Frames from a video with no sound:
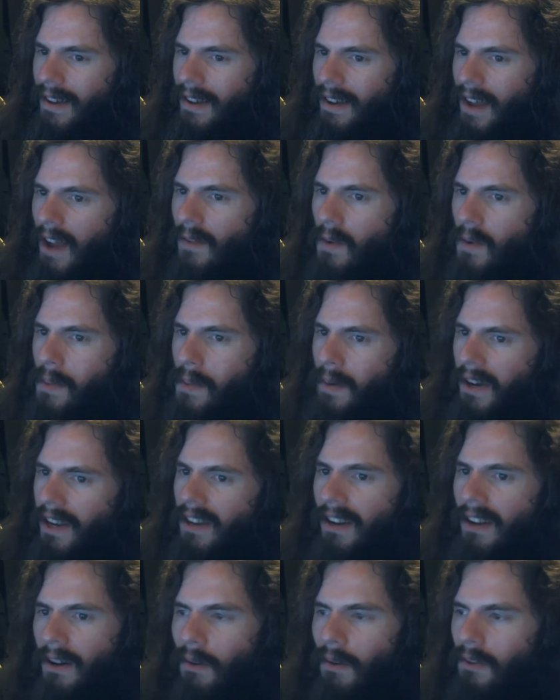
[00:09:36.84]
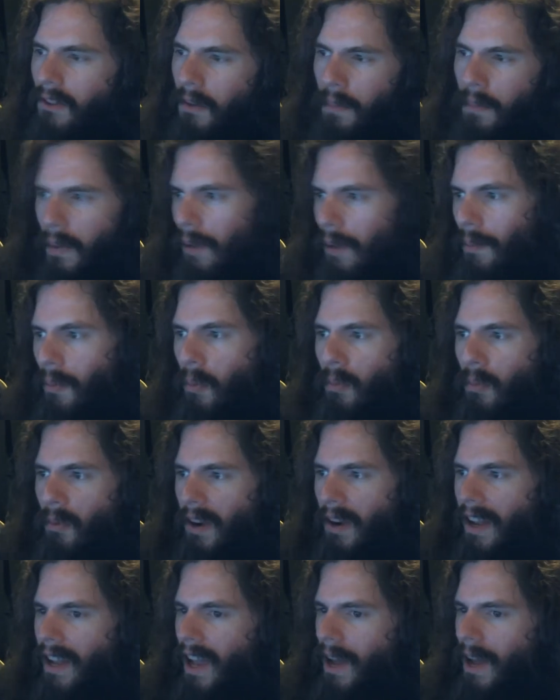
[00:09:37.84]
Everybody knows that people
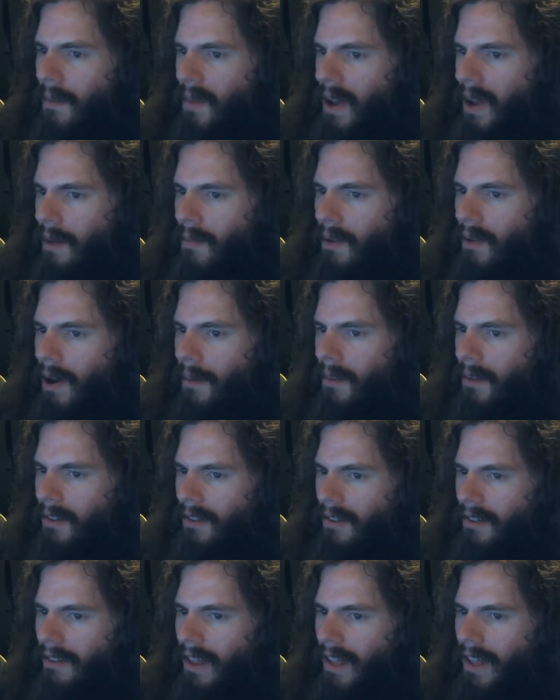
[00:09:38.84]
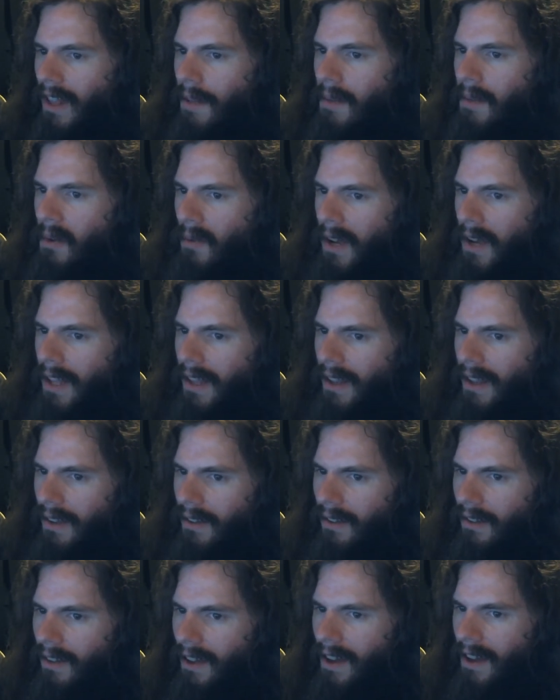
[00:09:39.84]
break campaign promises. Like, let me read
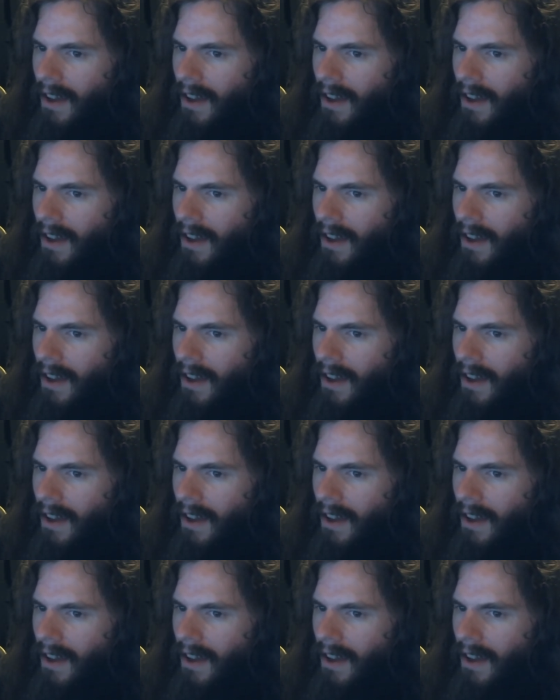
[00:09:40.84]
this.